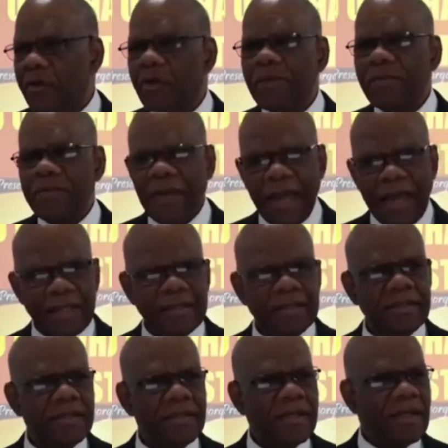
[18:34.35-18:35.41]
going to
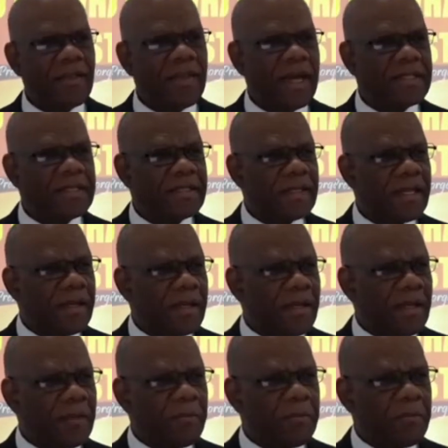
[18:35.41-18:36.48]
find that
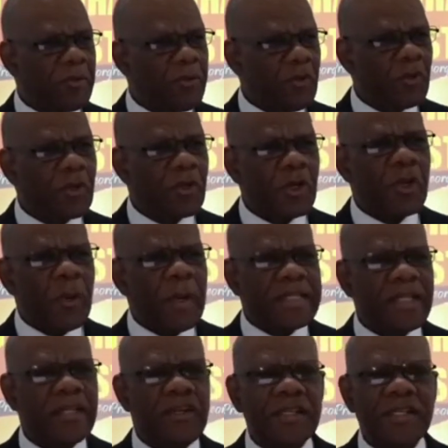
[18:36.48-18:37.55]
you're going to
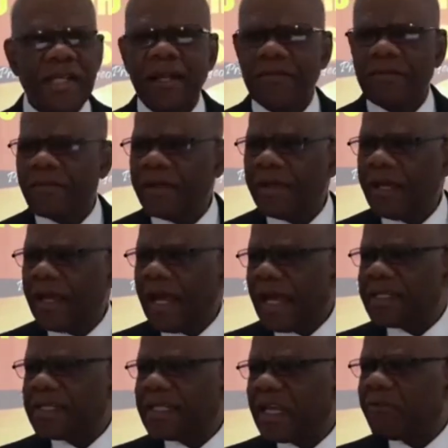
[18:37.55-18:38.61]
question yourself as
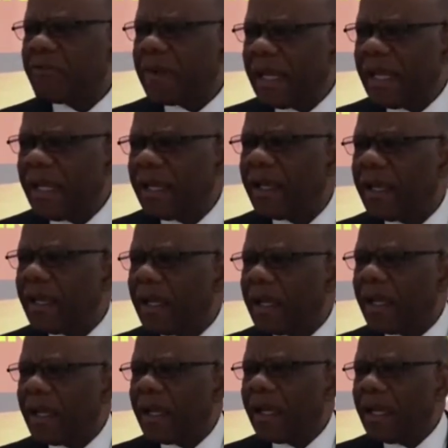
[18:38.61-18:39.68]
you say, really?
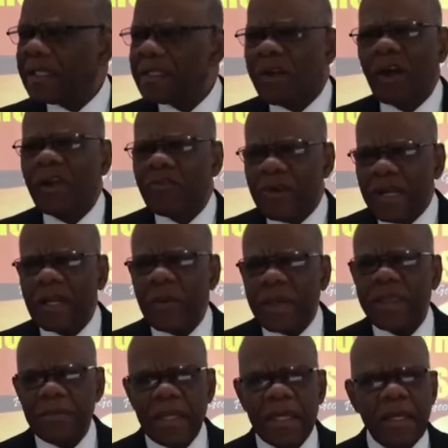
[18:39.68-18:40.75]
Is God really
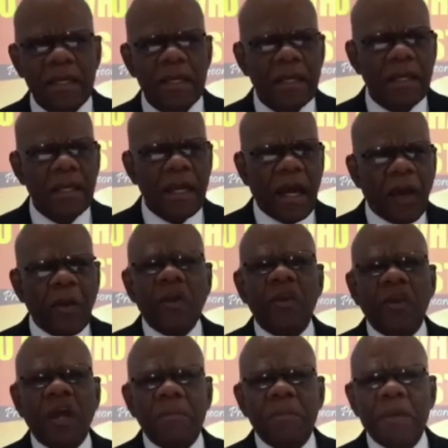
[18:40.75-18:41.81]
with me? How could
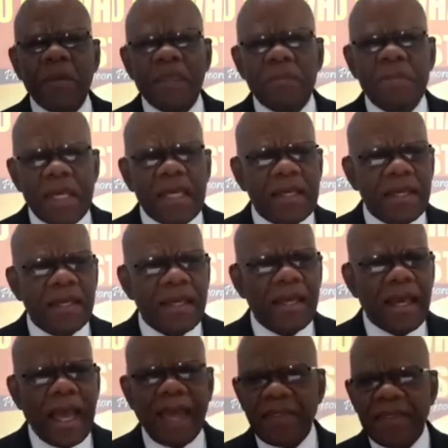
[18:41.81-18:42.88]
God be with me?
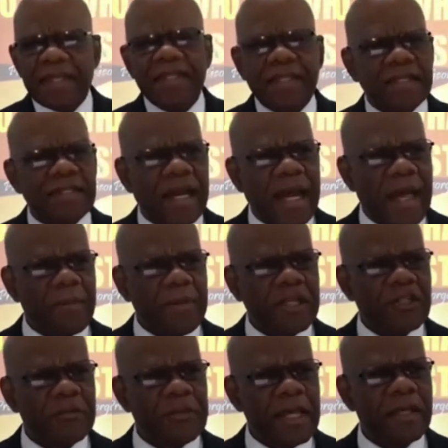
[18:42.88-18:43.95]
And these things are happening
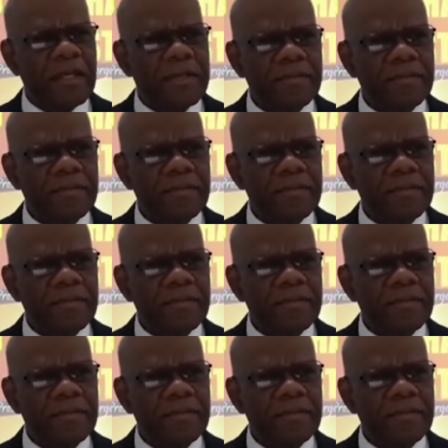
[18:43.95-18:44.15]
to me.